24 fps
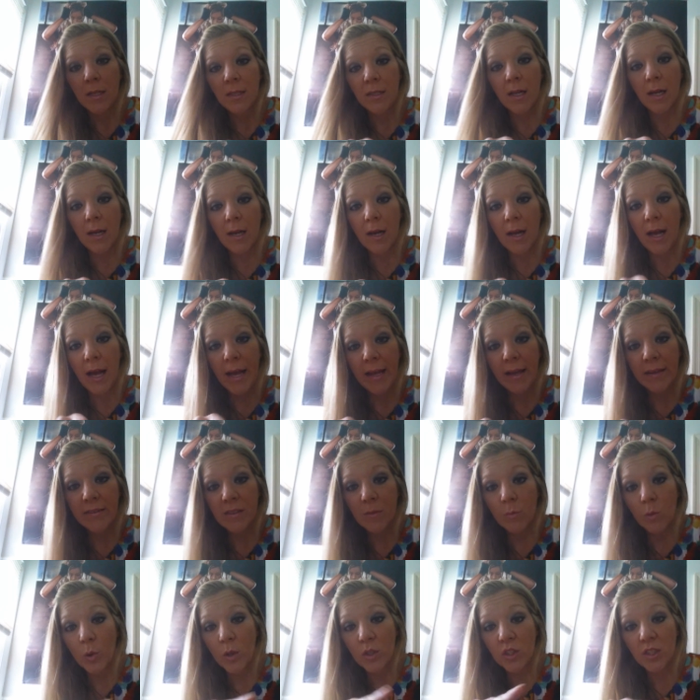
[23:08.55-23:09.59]
Da, da, I had
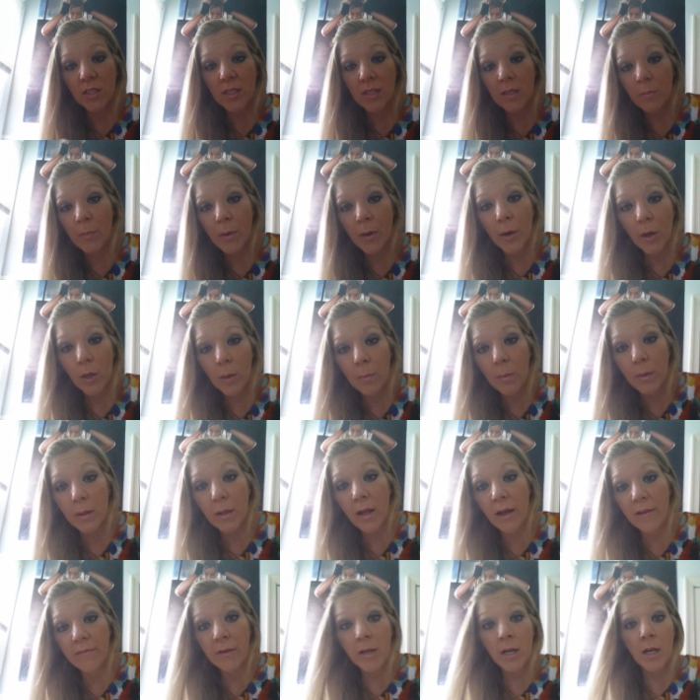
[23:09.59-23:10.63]
some questions about
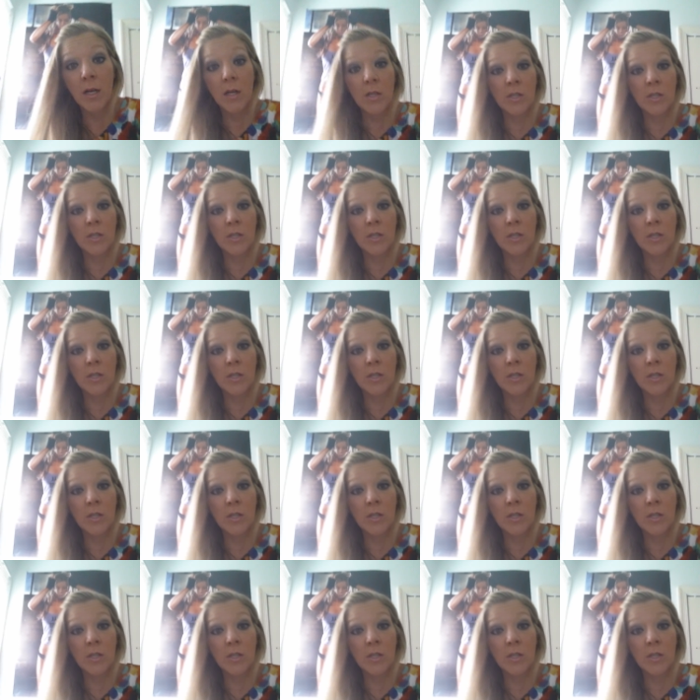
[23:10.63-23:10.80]
Herbalife.